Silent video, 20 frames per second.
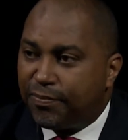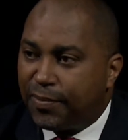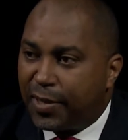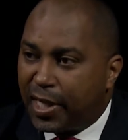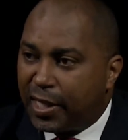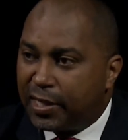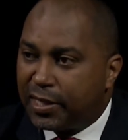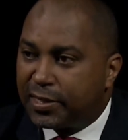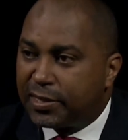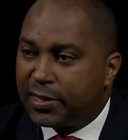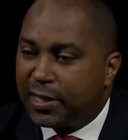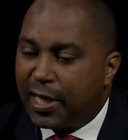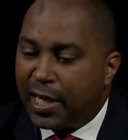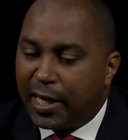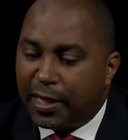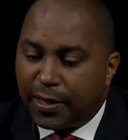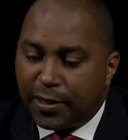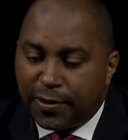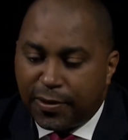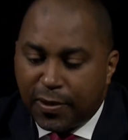bodies
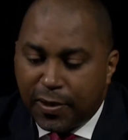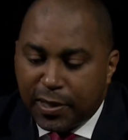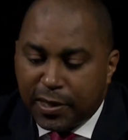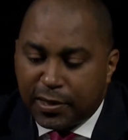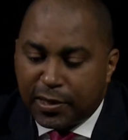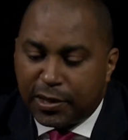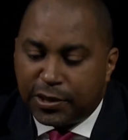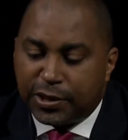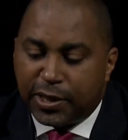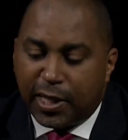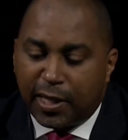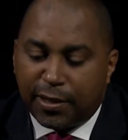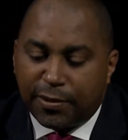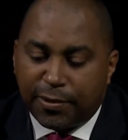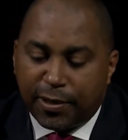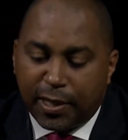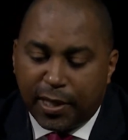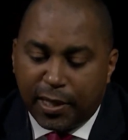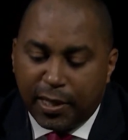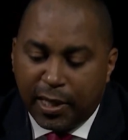like the Auditor
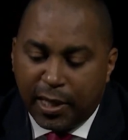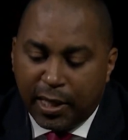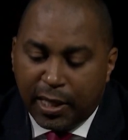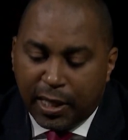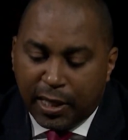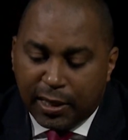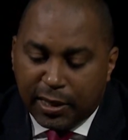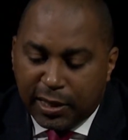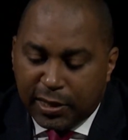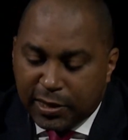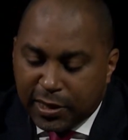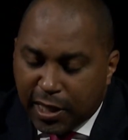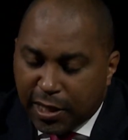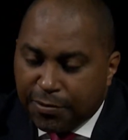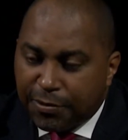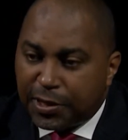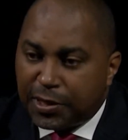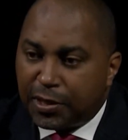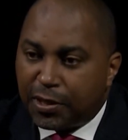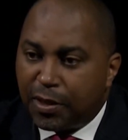General, the
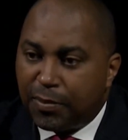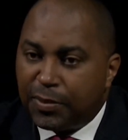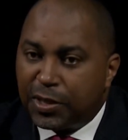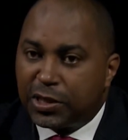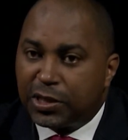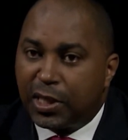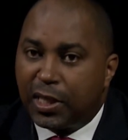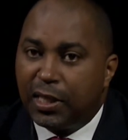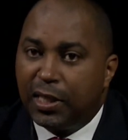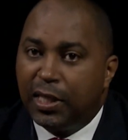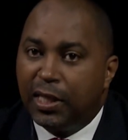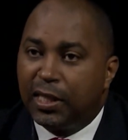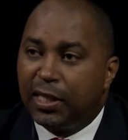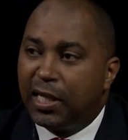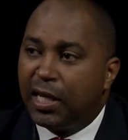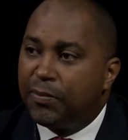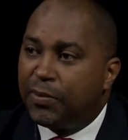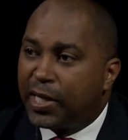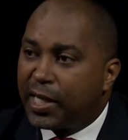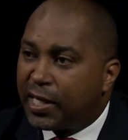Integrity Commission,
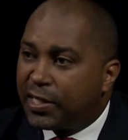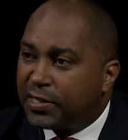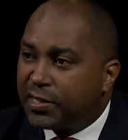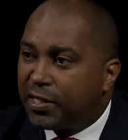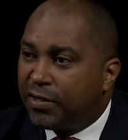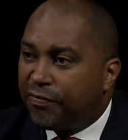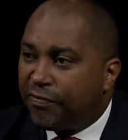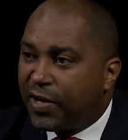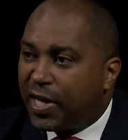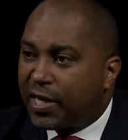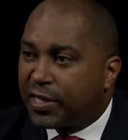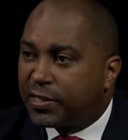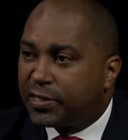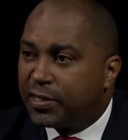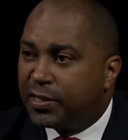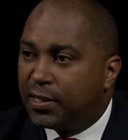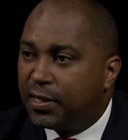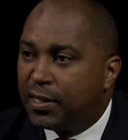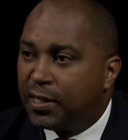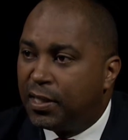then we can see the facts.
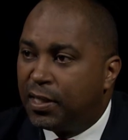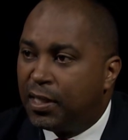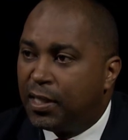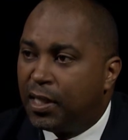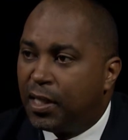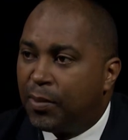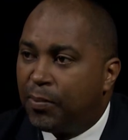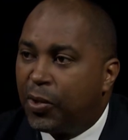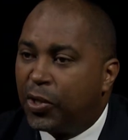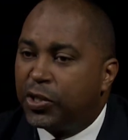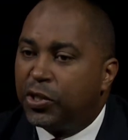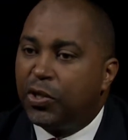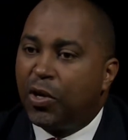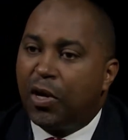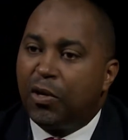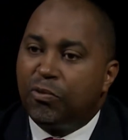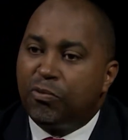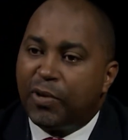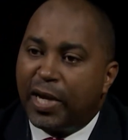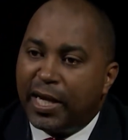But you
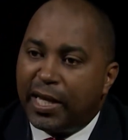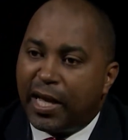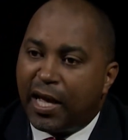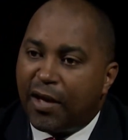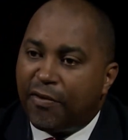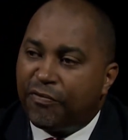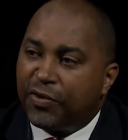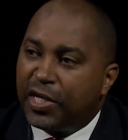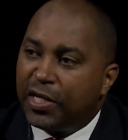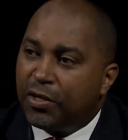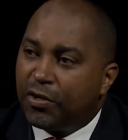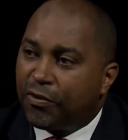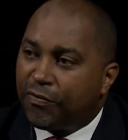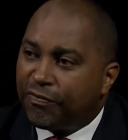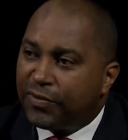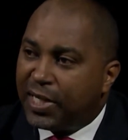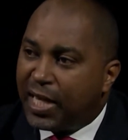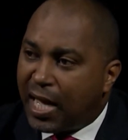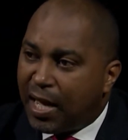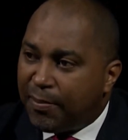already have enough
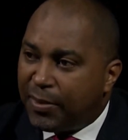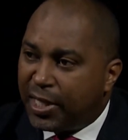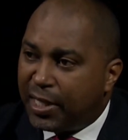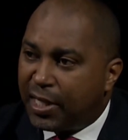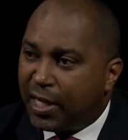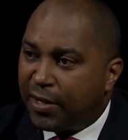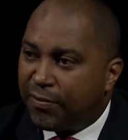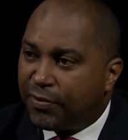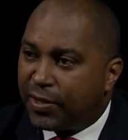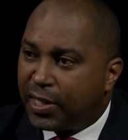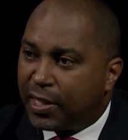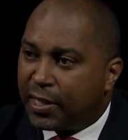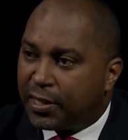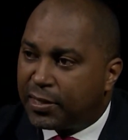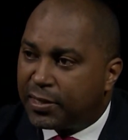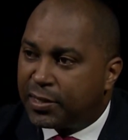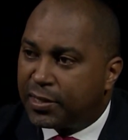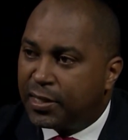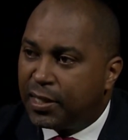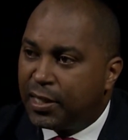damning
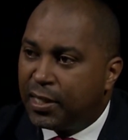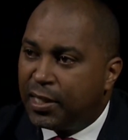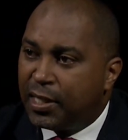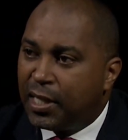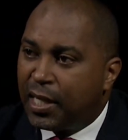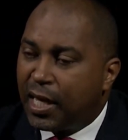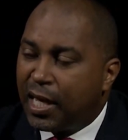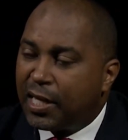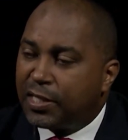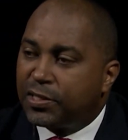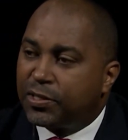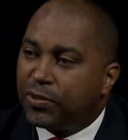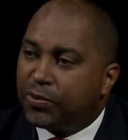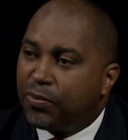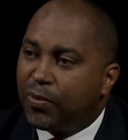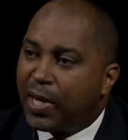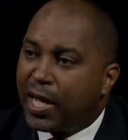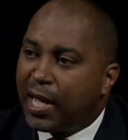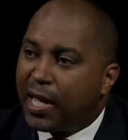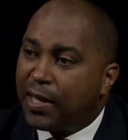evidence as to
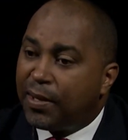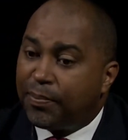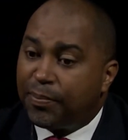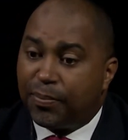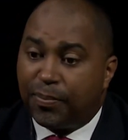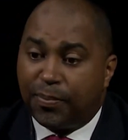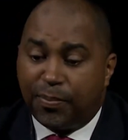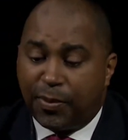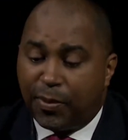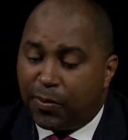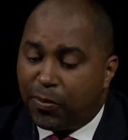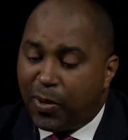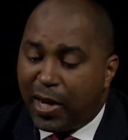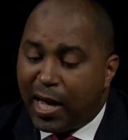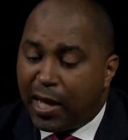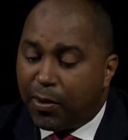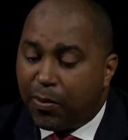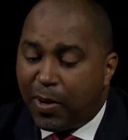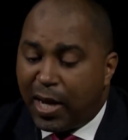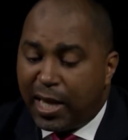why
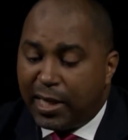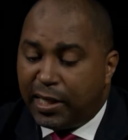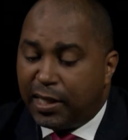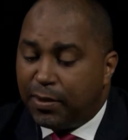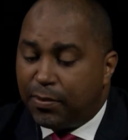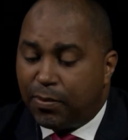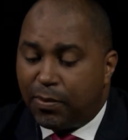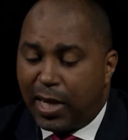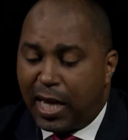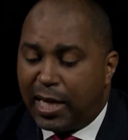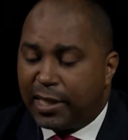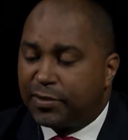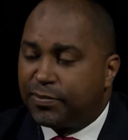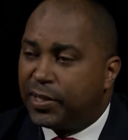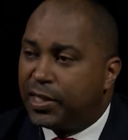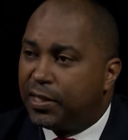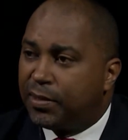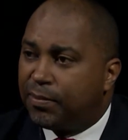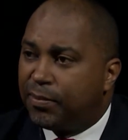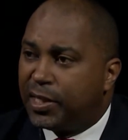has
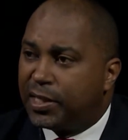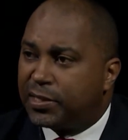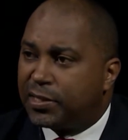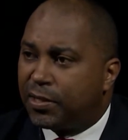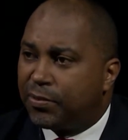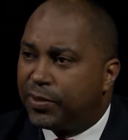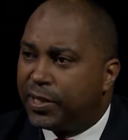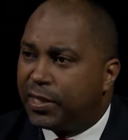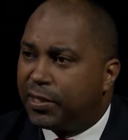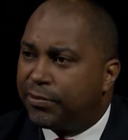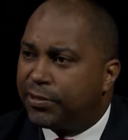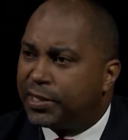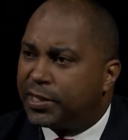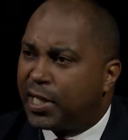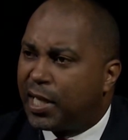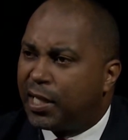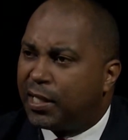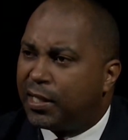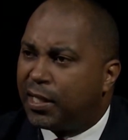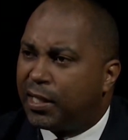Minister Wheatley
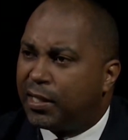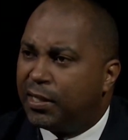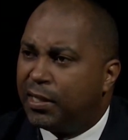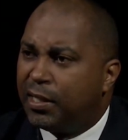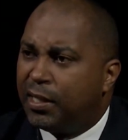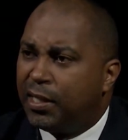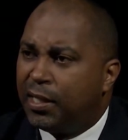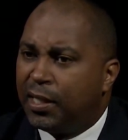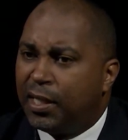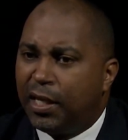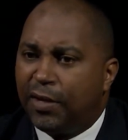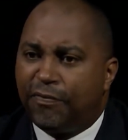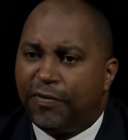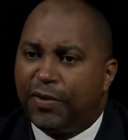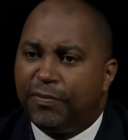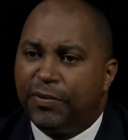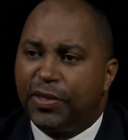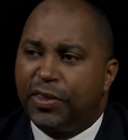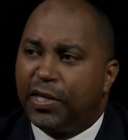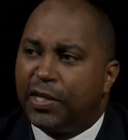resigned then? Yes. If
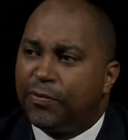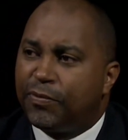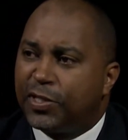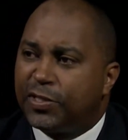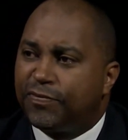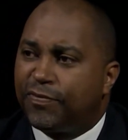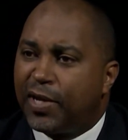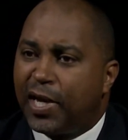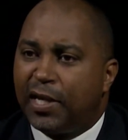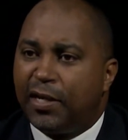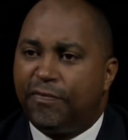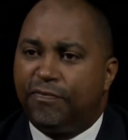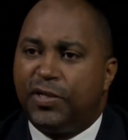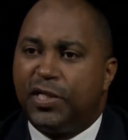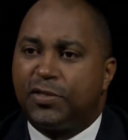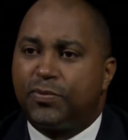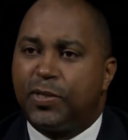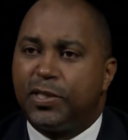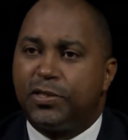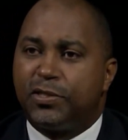everything was fine, if
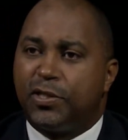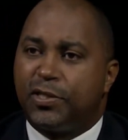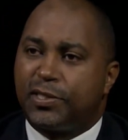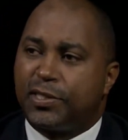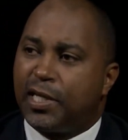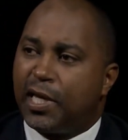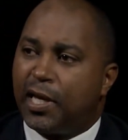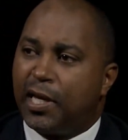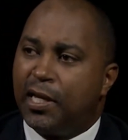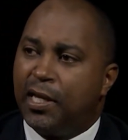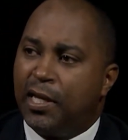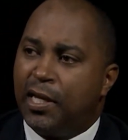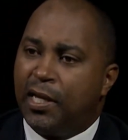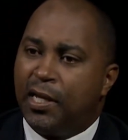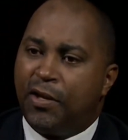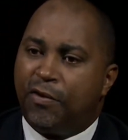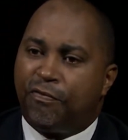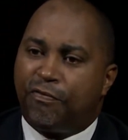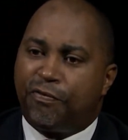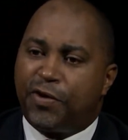this was just a
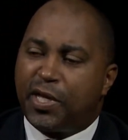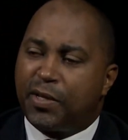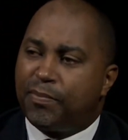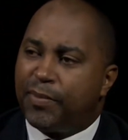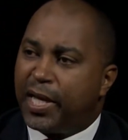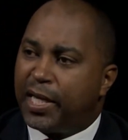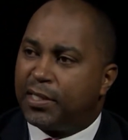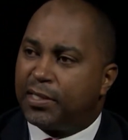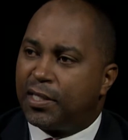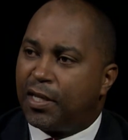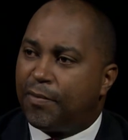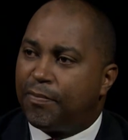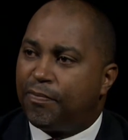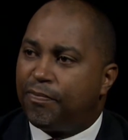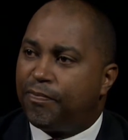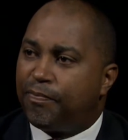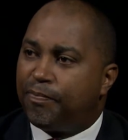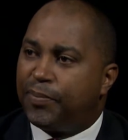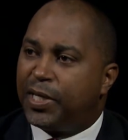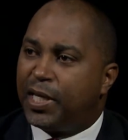figment of
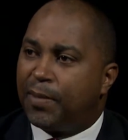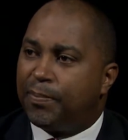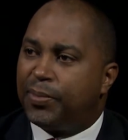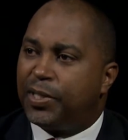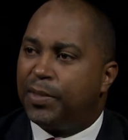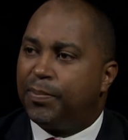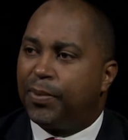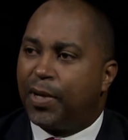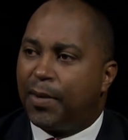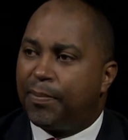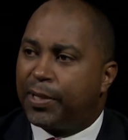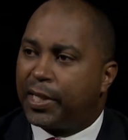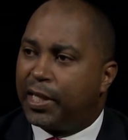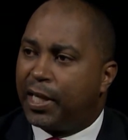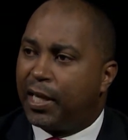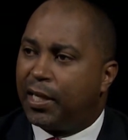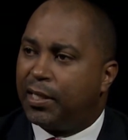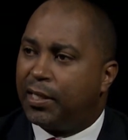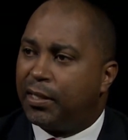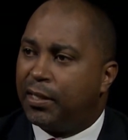PNP
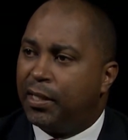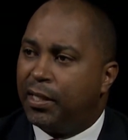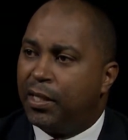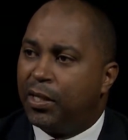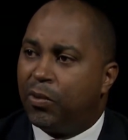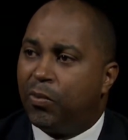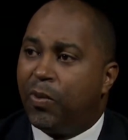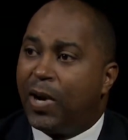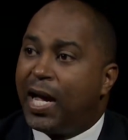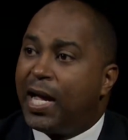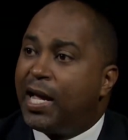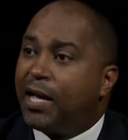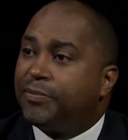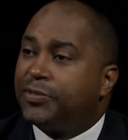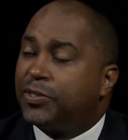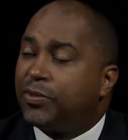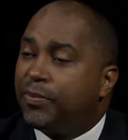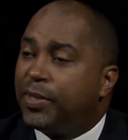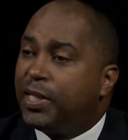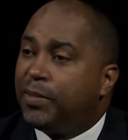propaganda, why have
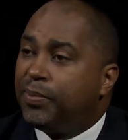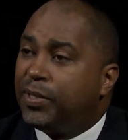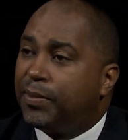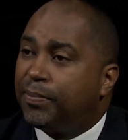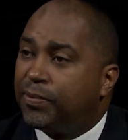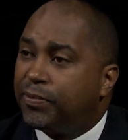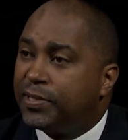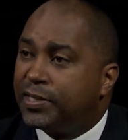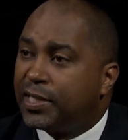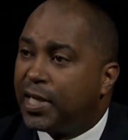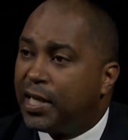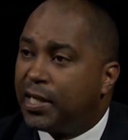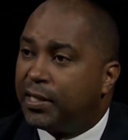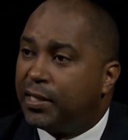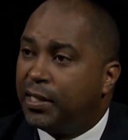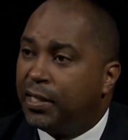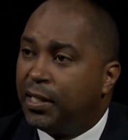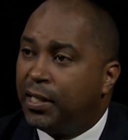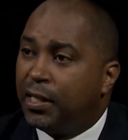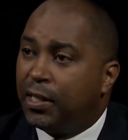so many people resigned?
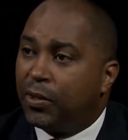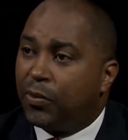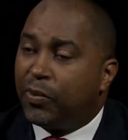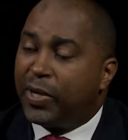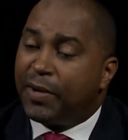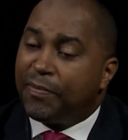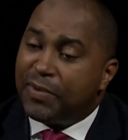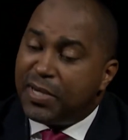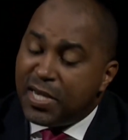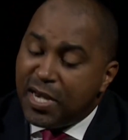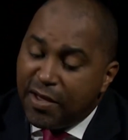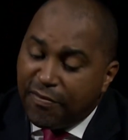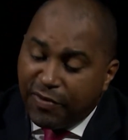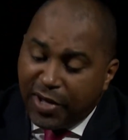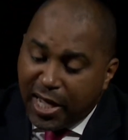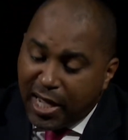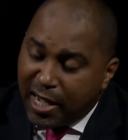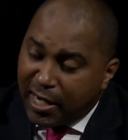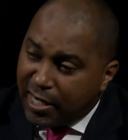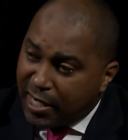Yes. We have never
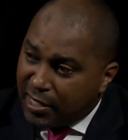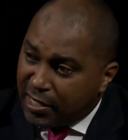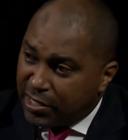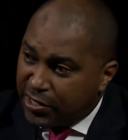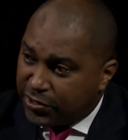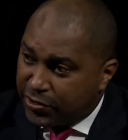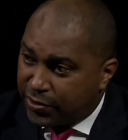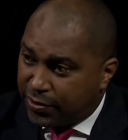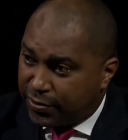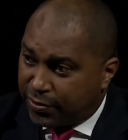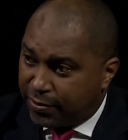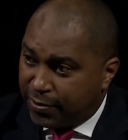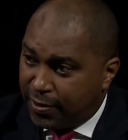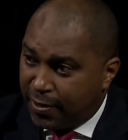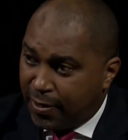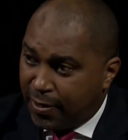had an issue